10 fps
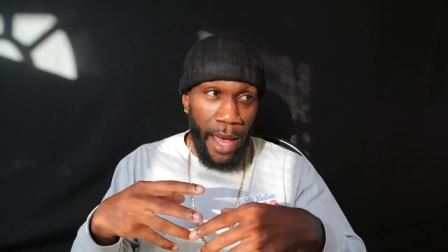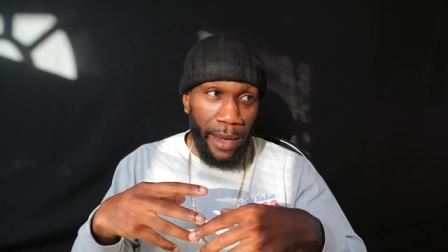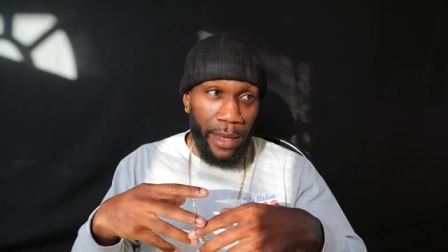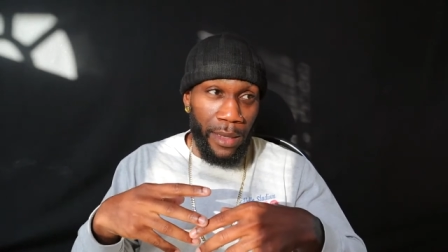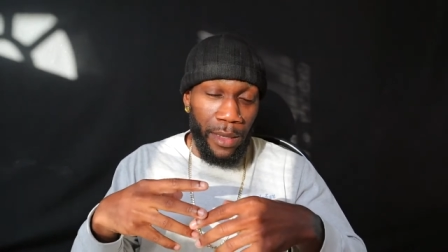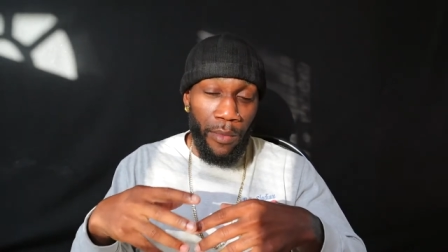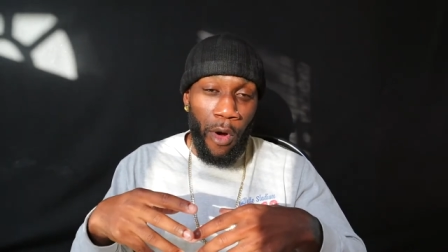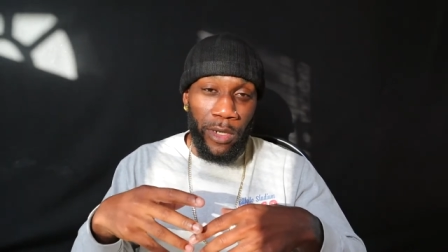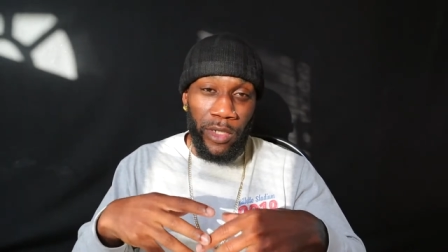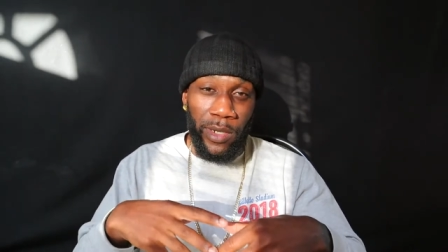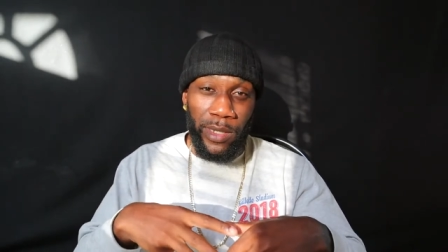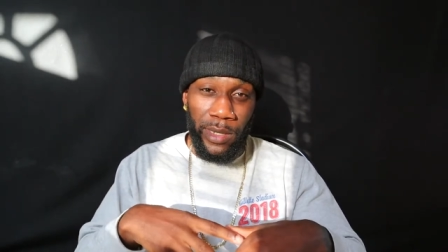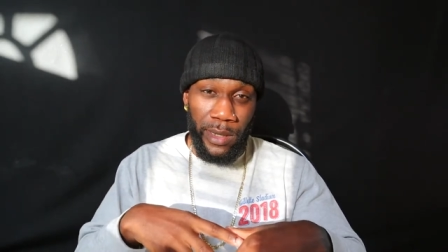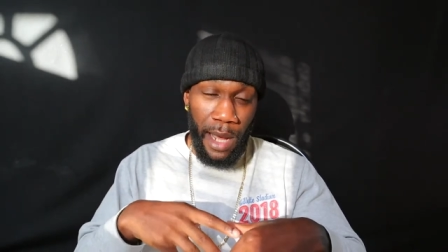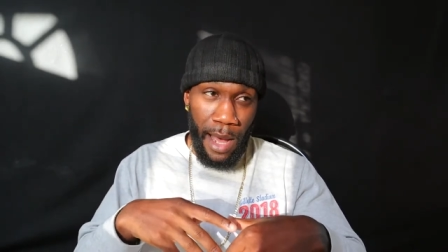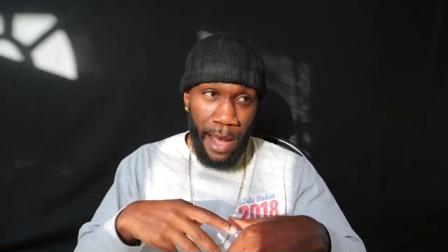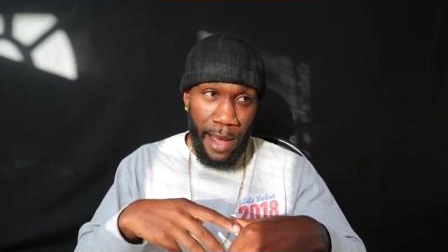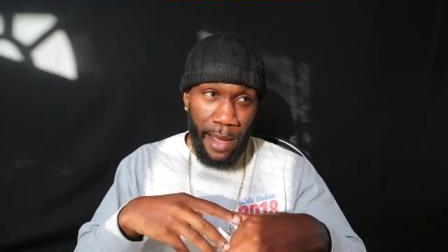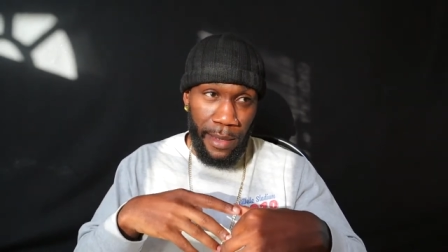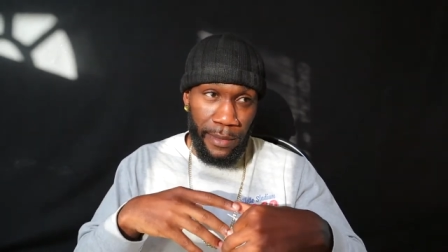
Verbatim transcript: edit the March on uh,